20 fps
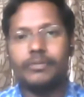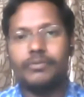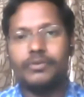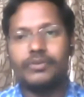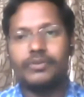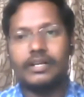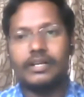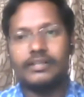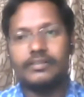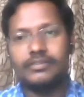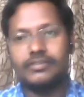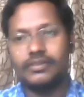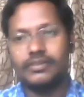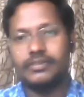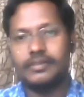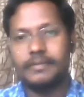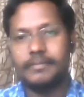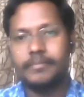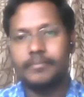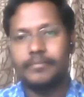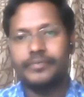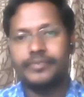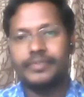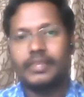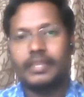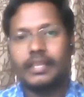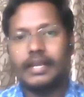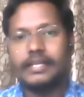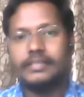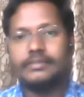about construction
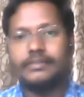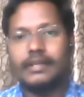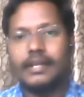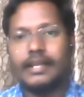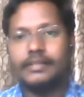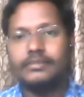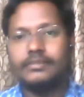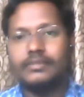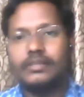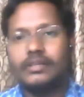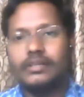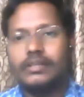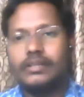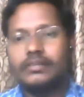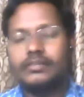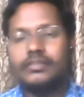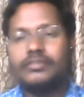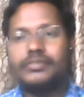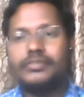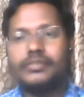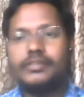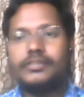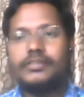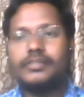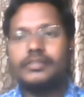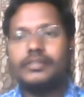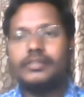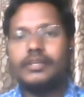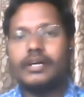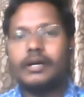as well as the
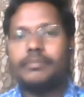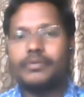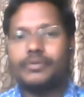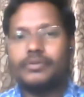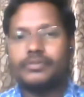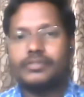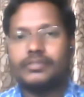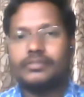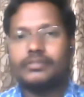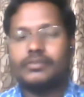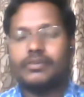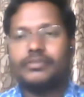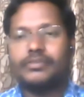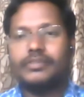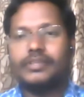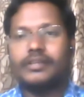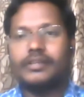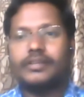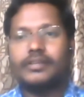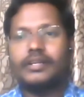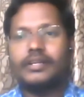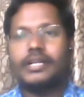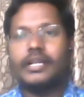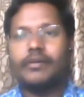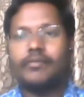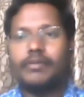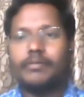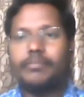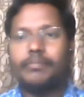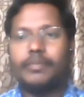theoretical approaches or theoretical
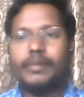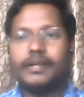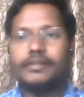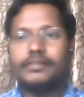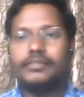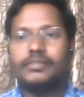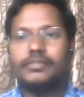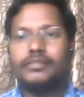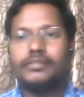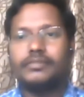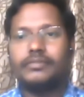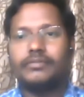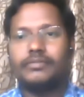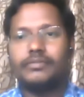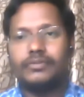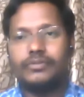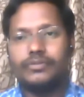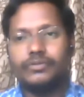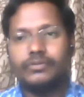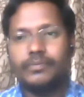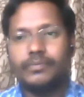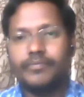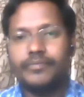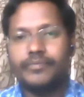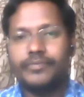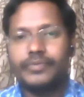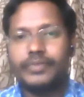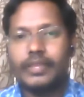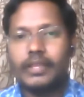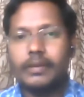developments to
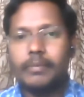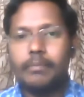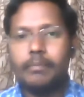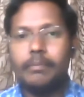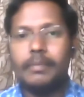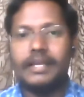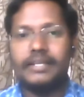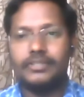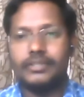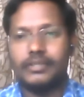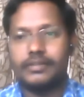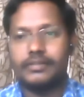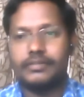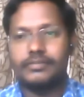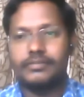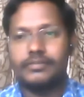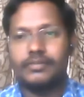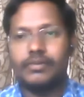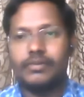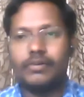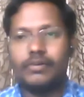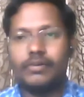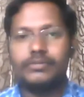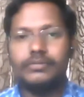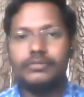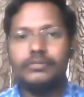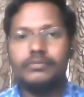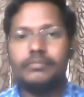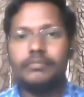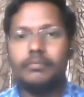measure or
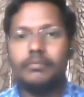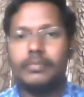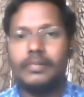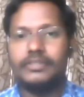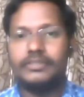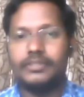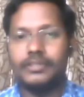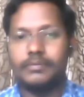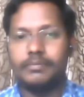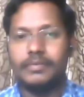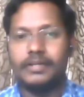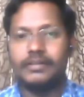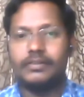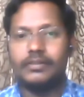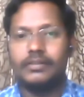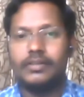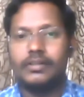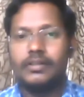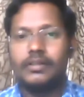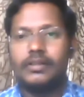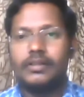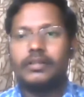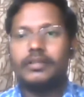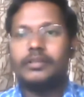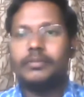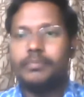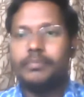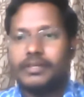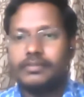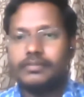to measurement.
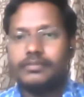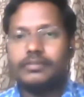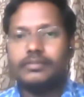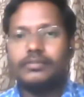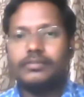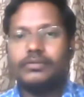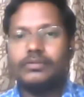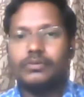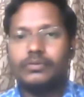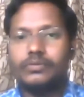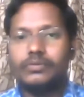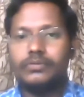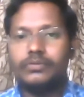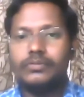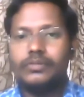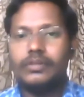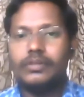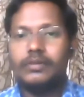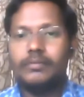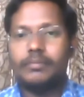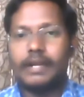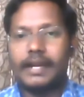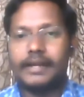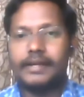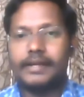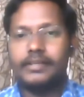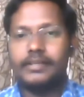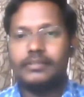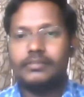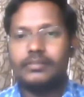The person who
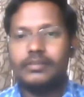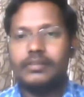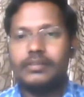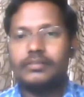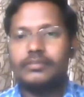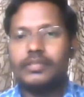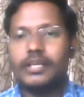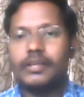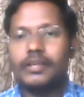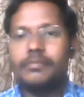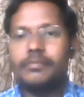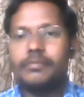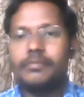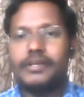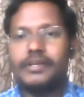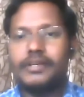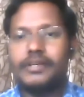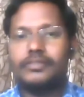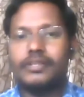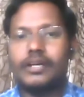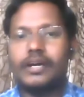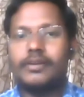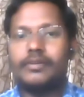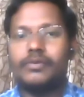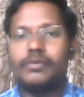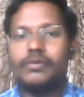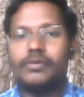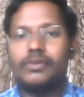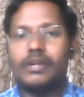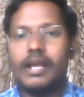practice psychometrics are
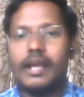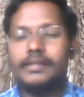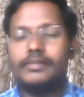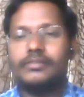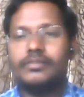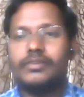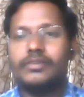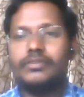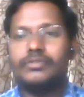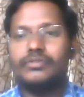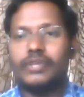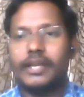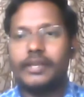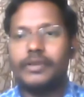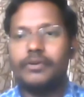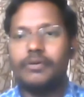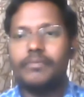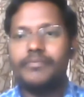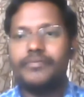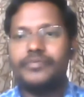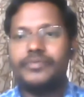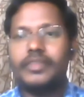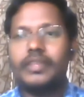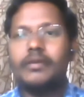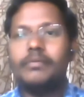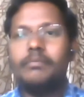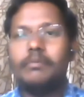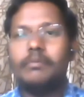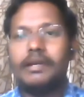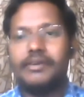known as
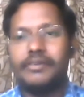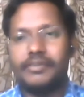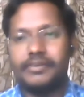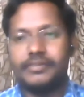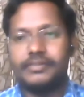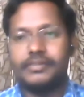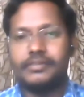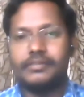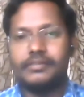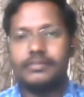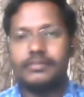psychometricians.